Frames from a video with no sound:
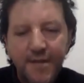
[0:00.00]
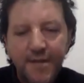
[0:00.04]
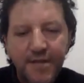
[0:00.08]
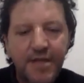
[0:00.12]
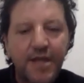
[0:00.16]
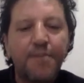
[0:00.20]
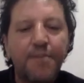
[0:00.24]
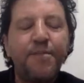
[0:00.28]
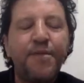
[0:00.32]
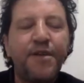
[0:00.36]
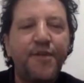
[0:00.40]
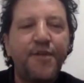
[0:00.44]

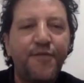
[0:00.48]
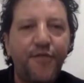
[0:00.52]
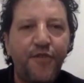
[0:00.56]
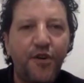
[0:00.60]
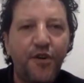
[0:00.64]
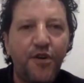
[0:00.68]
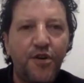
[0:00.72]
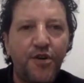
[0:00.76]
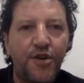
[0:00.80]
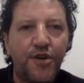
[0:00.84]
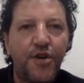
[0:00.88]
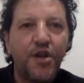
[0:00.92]
Number
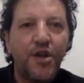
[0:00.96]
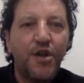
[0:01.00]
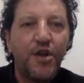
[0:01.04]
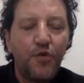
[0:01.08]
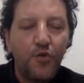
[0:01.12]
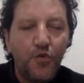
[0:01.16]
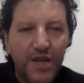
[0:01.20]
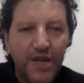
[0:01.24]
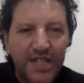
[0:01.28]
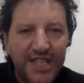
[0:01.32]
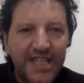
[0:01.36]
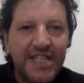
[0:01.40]
four,
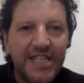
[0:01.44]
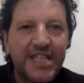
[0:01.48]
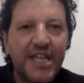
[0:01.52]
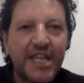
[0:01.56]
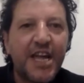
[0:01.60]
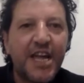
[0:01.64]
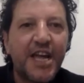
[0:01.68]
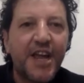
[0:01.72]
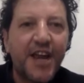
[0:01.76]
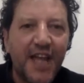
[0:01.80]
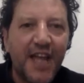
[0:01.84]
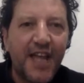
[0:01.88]
we need a
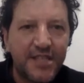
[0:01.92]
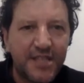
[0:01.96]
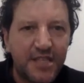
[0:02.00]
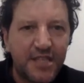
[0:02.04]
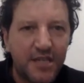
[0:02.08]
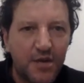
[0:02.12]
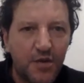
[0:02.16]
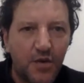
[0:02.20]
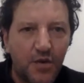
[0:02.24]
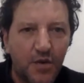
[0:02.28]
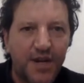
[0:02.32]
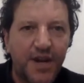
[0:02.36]

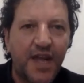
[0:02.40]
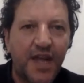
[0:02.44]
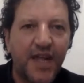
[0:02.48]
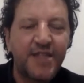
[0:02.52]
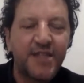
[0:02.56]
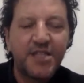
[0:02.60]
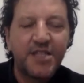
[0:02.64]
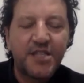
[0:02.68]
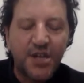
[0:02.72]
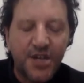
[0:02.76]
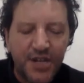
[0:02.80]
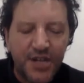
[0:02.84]
guarantor, an
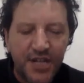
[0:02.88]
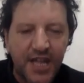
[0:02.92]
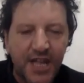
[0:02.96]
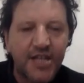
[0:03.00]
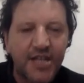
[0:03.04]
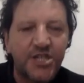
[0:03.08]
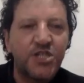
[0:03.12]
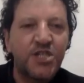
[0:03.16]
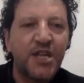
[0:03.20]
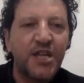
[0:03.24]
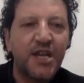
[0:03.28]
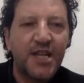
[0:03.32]

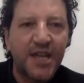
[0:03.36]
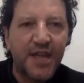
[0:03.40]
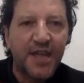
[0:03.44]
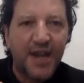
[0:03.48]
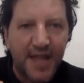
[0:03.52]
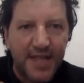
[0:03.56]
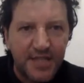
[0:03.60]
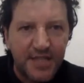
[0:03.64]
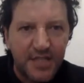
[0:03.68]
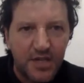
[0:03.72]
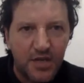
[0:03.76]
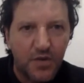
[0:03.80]
international
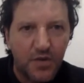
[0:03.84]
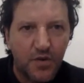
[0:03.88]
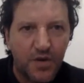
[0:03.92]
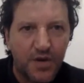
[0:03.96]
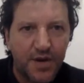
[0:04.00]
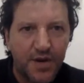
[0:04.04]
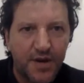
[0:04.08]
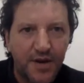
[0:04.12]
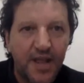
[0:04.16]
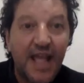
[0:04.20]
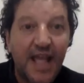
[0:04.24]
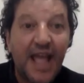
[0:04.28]
guarantor,
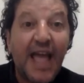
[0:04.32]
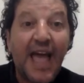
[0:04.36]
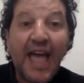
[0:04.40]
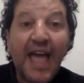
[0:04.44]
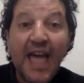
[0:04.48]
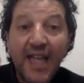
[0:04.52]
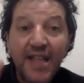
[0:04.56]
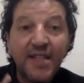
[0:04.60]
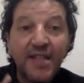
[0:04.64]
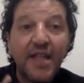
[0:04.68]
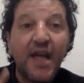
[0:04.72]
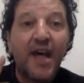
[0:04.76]

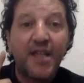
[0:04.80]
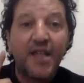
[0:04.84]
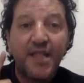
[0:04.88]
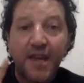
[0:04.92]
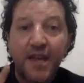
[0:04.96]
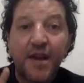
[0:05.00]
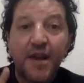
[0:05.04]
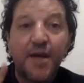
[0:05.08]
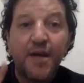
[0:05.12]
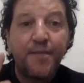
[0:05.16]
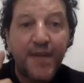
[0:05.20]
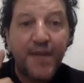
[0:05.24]
and an
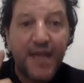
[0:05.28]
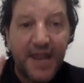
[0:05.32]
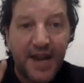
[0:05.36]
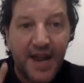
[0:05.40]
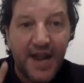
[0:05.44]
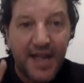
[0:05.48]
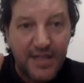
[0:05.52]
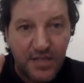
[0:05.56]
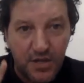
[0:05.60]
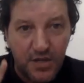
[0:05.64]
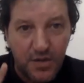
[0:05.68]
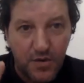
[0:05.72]
Arab
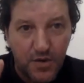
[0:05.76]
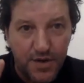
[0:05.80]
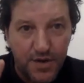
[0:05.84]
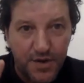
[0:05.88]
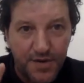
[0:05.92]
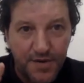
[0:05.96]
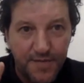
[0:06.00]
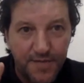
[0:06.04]
guarantor.